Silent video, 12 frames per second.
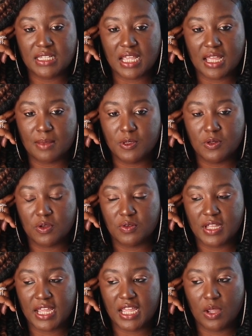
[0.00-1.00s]
time,
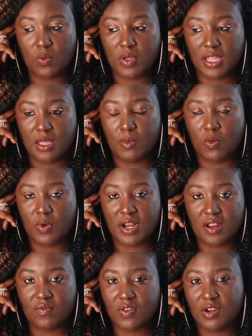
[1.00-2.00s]
to hang with him or
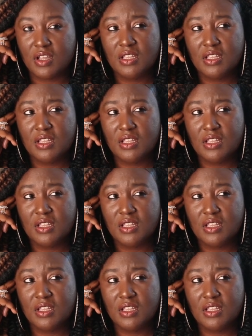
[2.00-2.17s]
whatever.